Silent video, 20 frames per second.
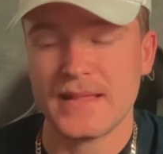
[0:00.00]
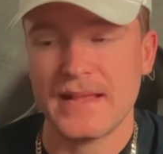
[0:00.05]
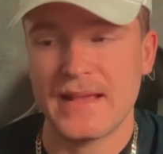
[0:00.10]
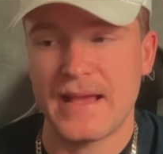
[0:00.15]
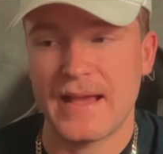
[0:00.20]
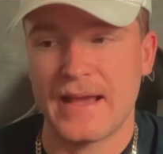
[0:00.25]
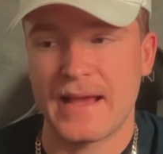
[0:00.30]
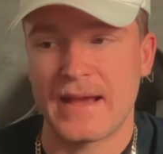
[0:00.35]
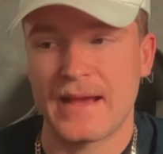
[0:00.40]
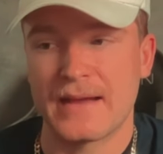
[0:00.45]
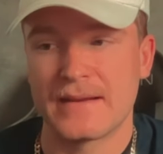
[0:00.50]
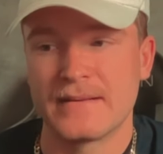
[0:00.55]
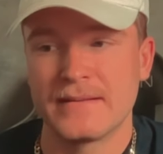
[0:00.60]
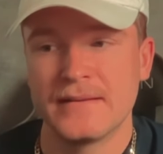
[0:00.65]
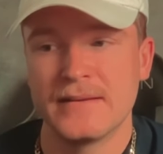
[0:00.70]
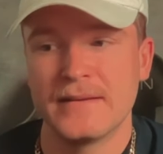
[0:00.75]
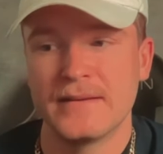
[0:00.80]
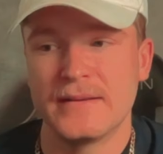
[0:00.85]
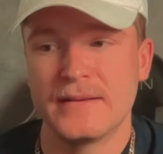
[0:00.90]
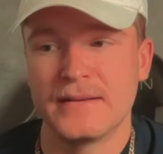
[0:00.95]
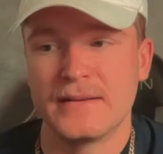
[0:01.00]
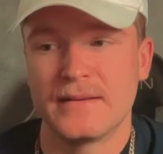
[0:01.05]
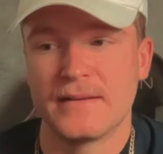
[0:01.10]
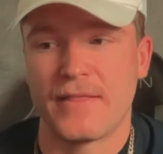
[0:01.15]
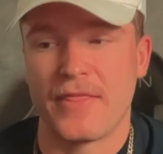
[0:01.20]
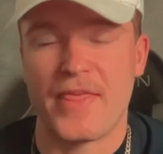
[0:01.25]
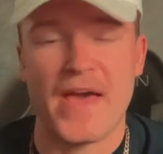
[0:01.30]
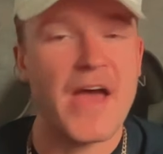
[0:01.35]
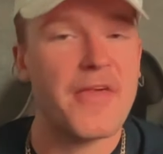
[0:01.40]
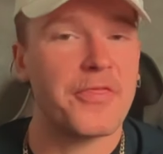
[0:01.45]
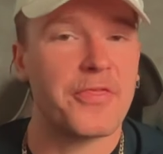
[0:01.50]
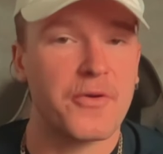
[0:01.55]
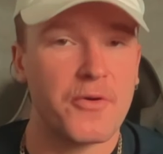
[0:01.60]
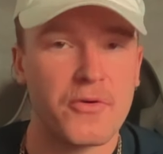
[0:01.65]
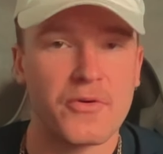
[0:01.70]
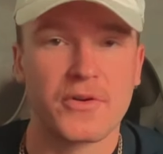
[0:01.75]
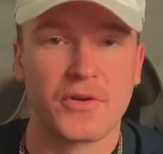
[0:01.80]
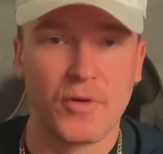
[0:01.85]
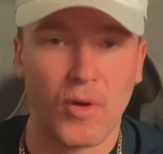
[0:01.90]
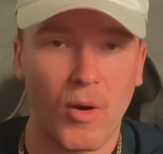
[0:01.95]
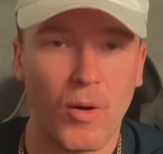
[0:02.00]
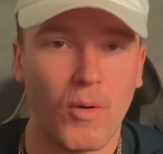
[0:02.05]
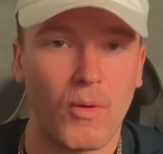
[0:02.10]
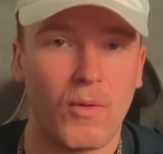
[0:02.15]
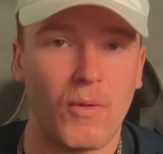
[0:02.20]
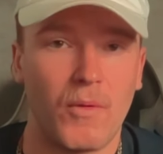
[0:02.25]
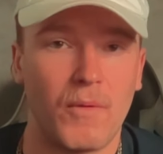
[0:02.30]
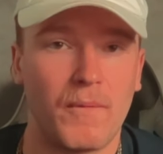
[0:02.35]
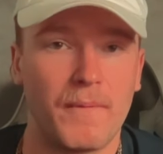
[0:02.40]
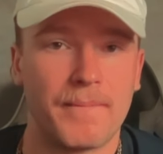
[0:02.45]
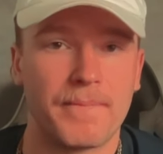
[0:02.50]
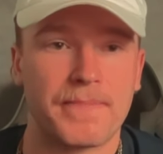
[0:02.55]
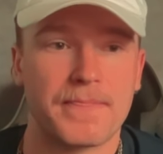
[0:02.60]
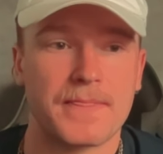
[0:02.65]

And that third goal,